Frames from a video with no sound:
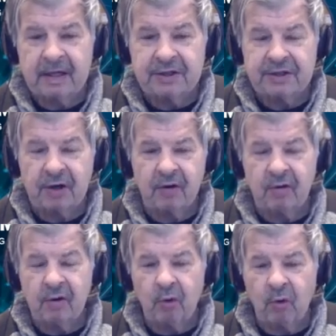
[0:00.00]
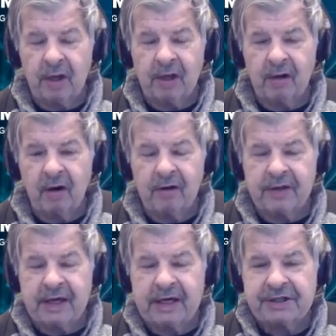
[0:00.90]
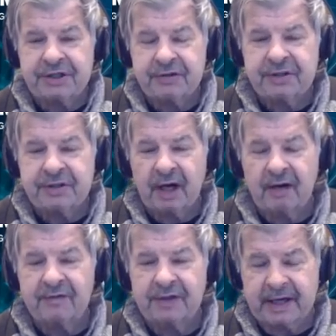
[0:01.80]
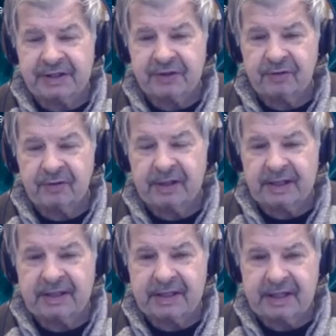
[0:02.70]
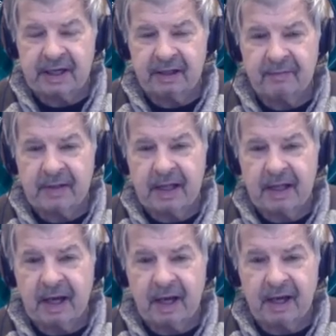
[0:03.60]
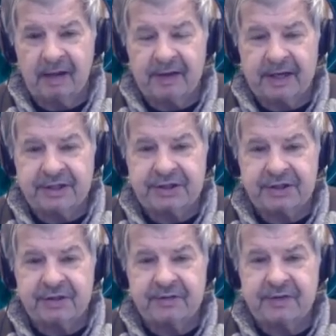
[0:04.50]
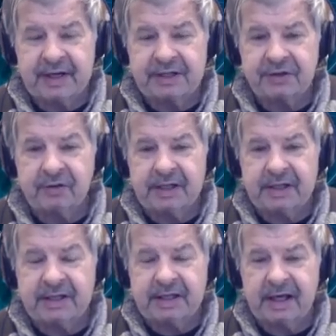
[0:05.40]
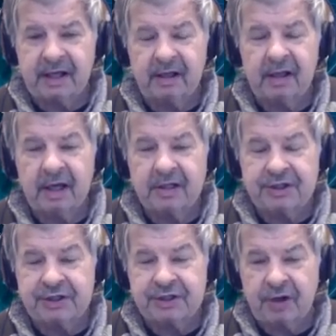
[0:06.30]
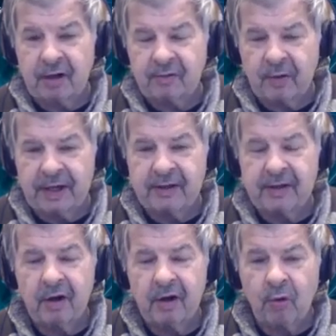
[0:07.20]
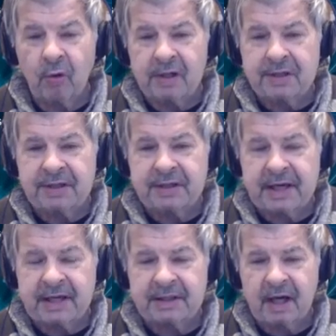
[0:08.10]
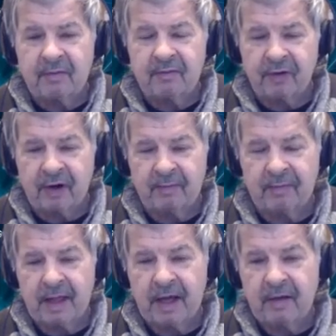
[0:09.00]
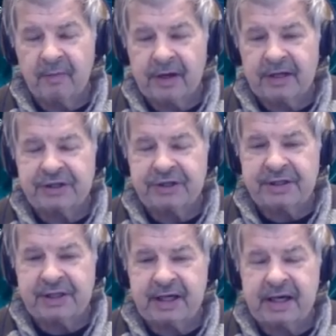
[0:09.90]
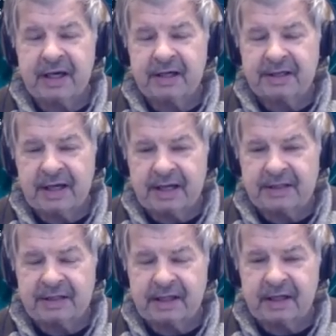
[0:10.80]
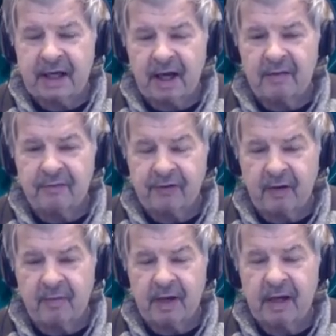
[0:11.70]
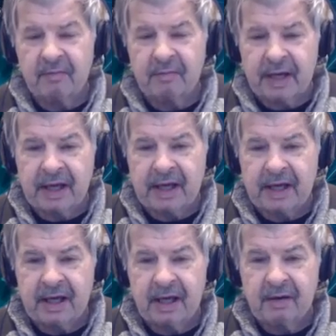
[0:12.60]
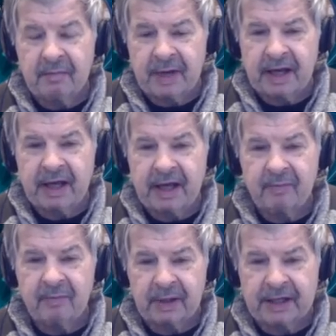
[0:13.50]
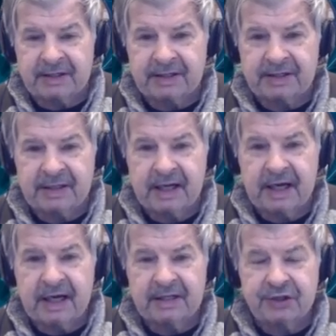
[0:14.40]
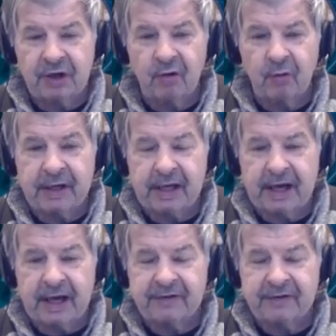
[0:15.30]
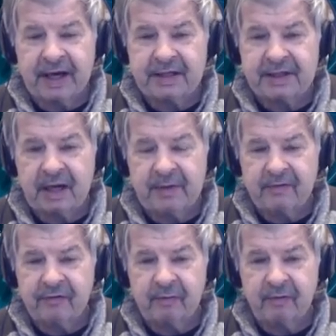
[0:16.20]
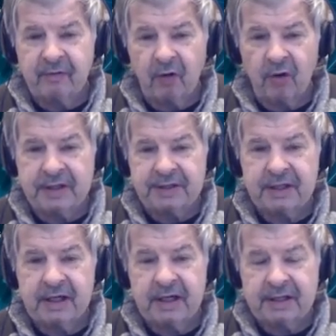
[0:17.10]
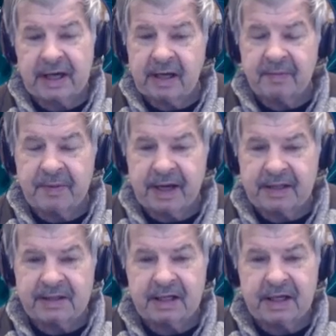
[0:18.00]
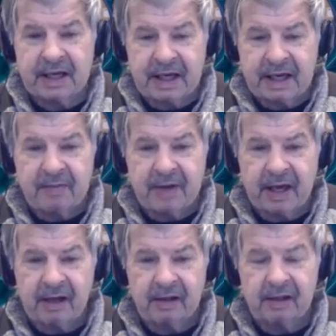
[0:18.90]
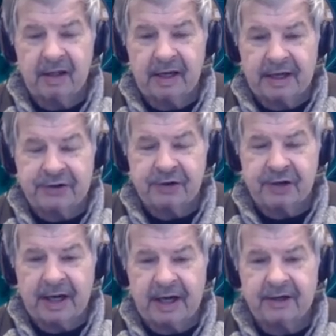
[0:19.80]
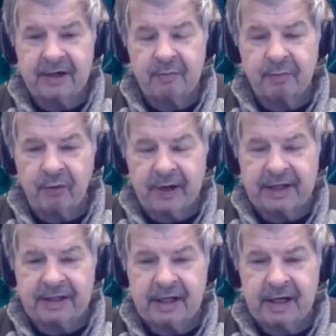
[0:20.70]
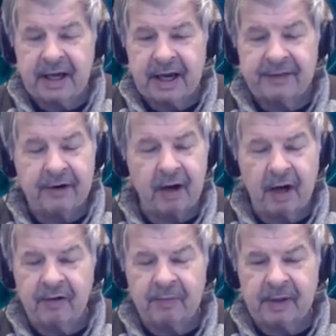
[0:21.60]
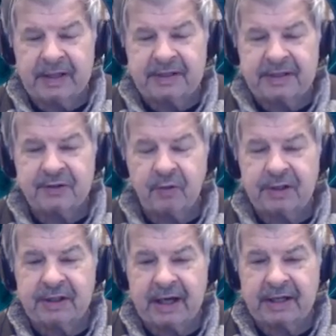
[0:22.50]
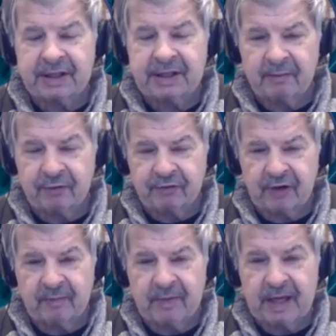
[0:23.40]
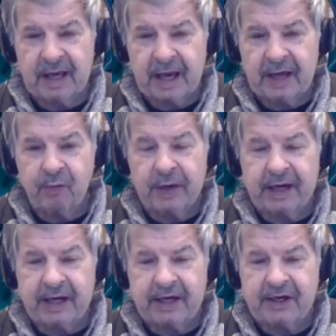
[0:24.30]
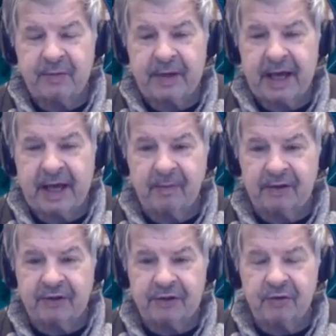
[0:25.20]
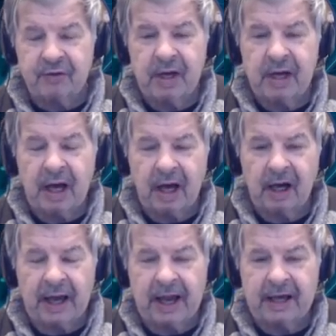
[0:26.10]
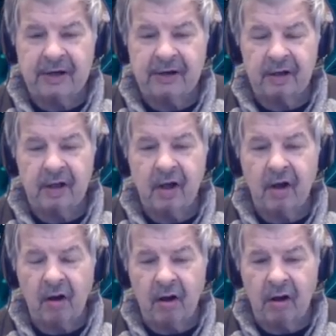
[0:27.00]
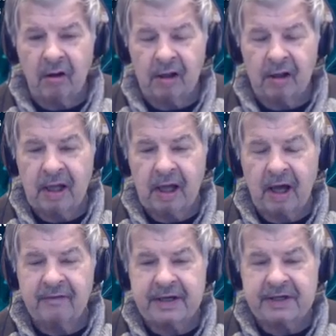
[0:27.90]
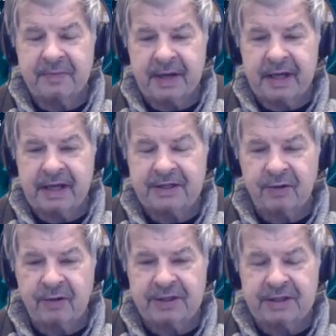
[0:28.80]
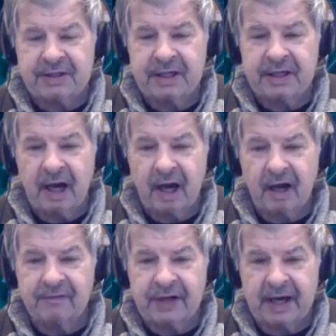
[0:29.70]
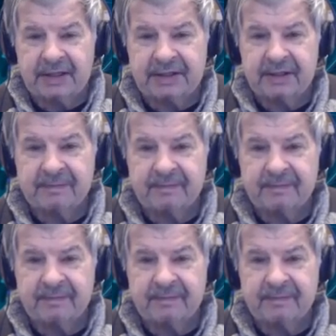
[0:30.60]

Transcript: So what are the issues of textual ETL? The issues of textual ETL start with, where does the text come from? Because you see, text can come from many, many places. So we can have text coming from voice, database, email, internet, print, and there are other places where text comes from. And we need to be able to handle all of these many sources of text.